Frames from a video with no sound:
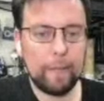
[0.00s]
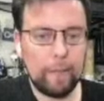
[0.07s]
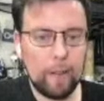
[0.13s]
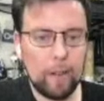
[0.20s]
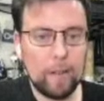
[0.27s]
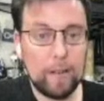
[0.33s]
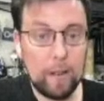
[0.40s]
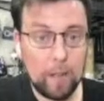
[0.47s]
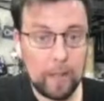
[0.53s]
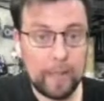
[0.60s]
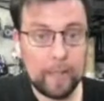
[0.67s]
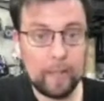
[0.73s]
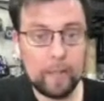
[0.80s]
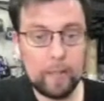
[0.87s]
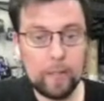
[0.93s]
Teflon
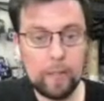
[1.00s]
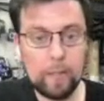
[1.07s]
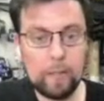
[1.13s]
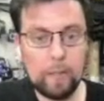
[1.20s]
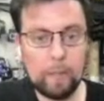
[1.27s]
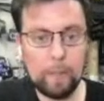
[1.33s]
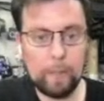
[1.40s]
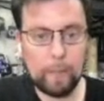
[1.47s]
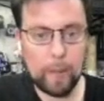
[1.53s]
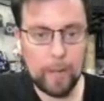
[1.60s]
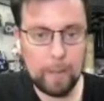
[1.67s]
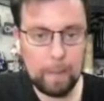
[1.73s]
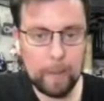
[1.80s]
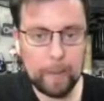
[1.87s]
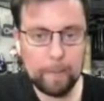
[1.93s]
lined
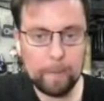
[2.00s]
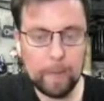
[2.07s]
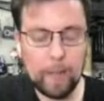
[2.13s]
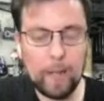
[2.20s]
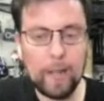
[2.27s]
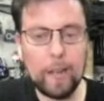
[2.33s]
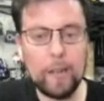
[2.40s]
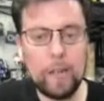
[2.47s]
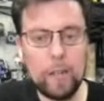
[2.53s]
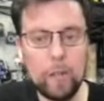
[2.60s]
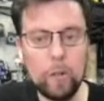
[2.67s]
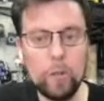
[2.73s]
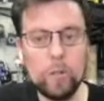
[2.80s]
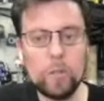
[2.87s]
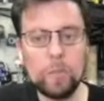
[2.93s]
piping and
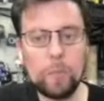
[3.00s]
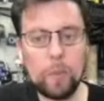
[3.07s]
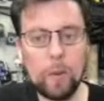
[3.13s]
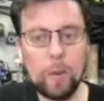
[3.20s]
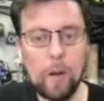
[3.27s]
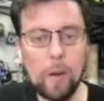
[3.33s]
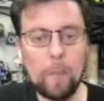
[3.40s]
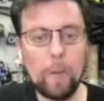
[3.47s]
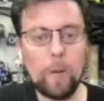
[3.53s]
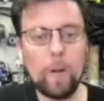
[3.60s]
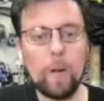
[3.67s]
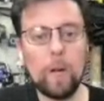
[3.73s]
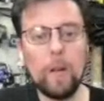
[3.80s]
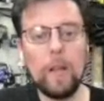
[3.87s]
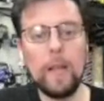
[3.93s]
use
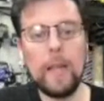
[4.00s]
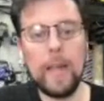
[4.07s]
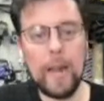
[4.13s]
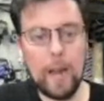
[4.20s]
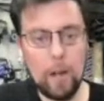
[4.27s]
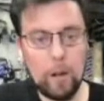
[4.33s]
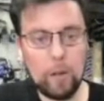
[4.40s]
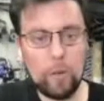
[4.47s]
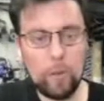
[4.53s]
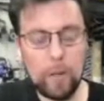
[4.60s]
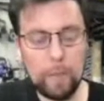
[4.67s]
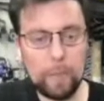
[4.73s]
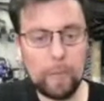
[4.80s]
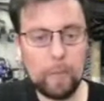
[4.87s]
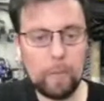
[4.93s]
proper air
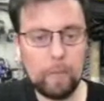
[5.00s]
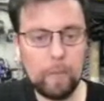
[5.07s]
equip